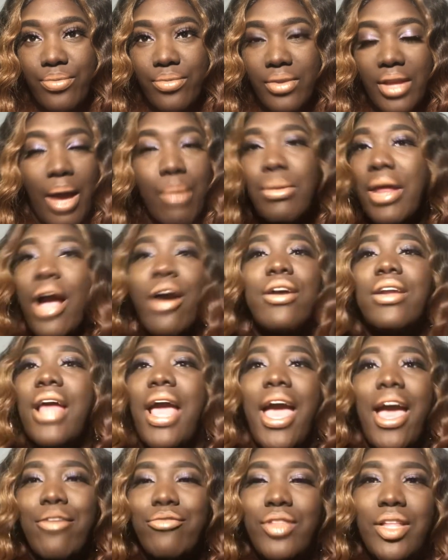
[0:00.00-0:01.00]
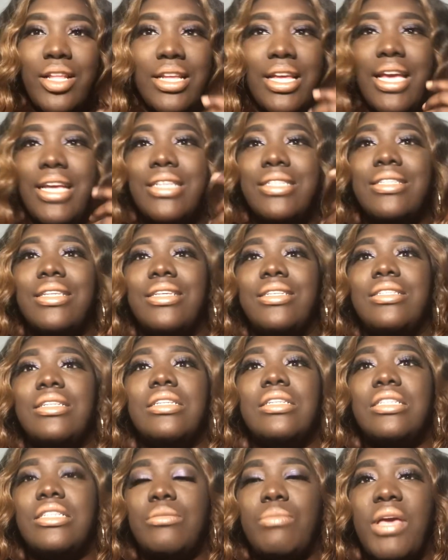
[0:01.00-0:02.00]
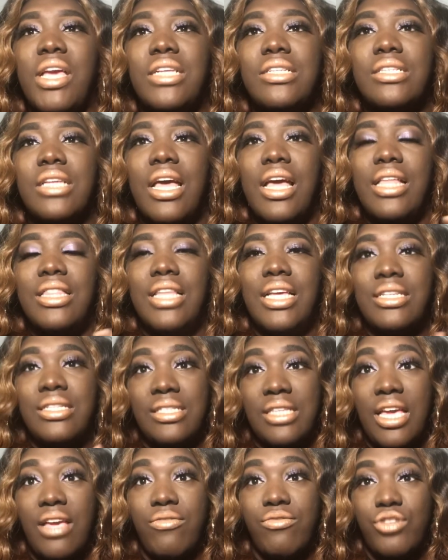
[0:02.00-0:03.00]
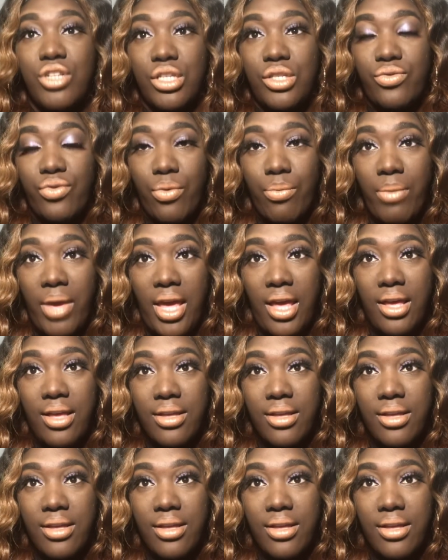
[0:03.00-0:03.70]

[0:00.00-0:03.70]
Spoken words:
I'm not going to have to exist in a space that's safe just for me,